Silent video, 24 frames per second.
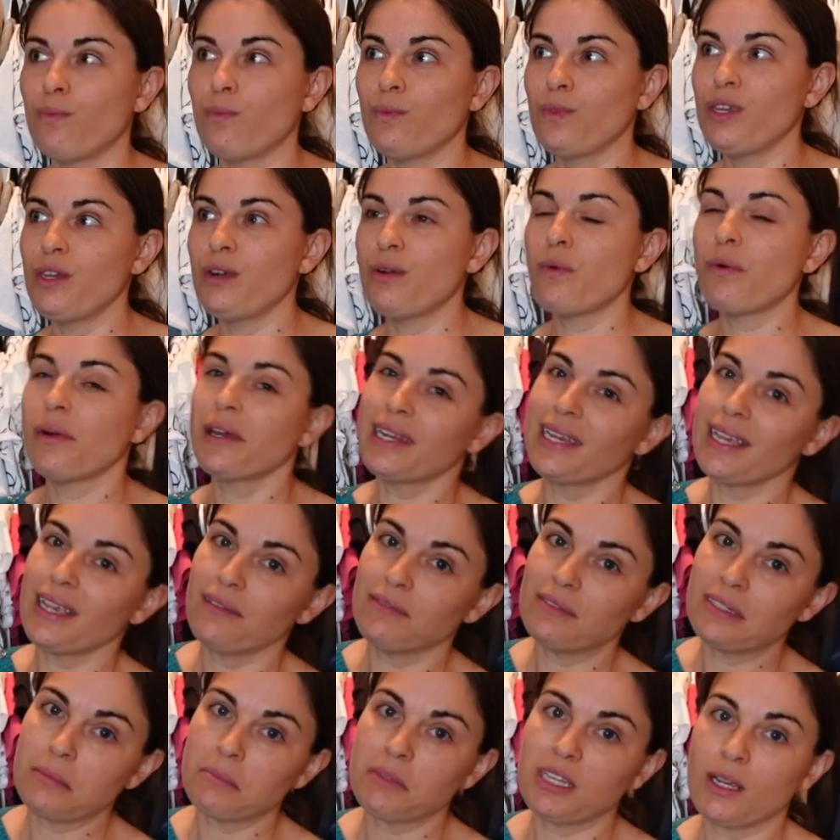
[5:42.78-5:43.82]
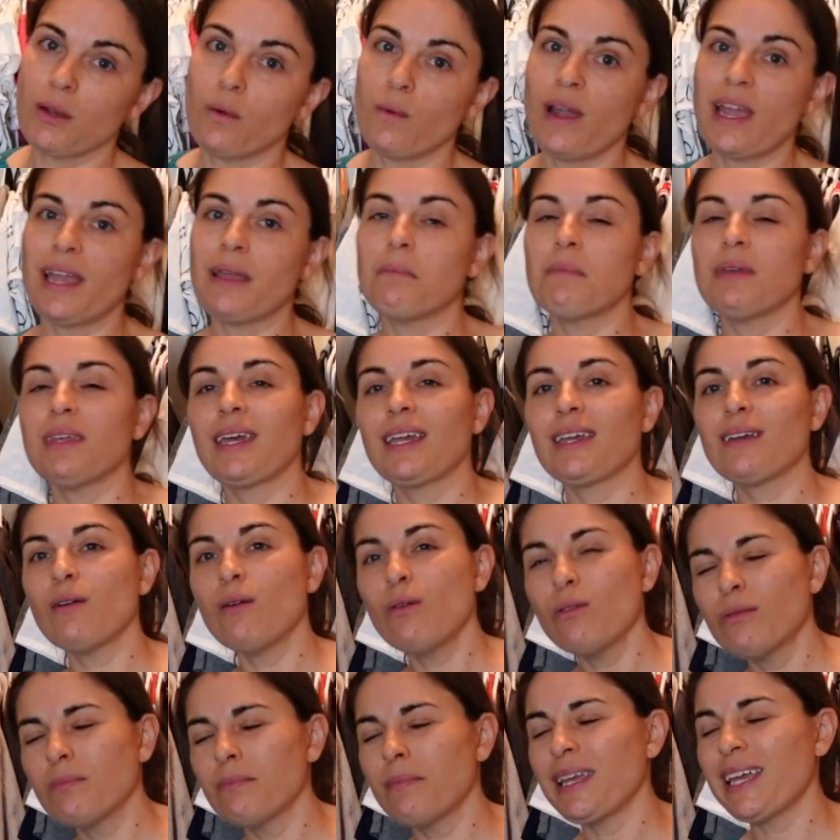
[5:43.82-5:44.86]
You don't want to give something away and be like,
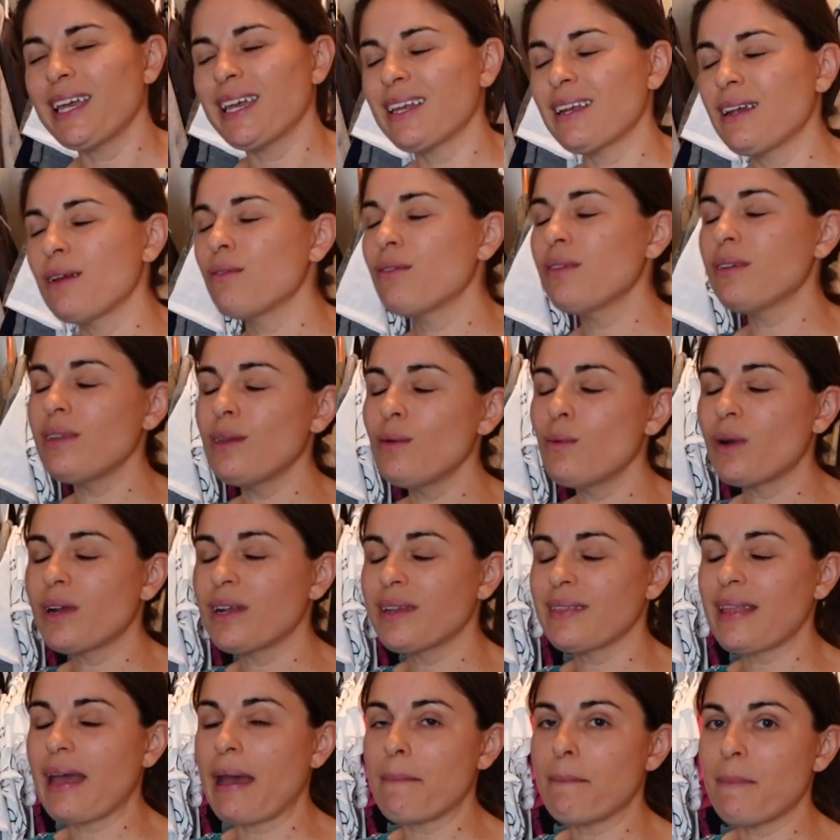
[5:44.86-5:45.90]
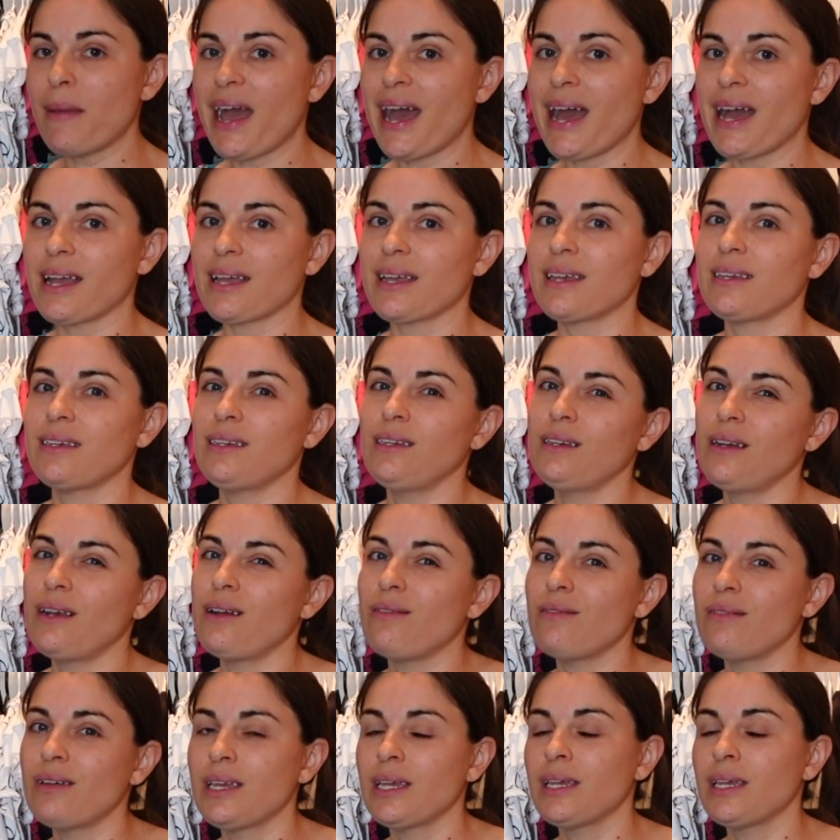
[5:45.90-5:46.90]
oh man, I really wanted that back, you know?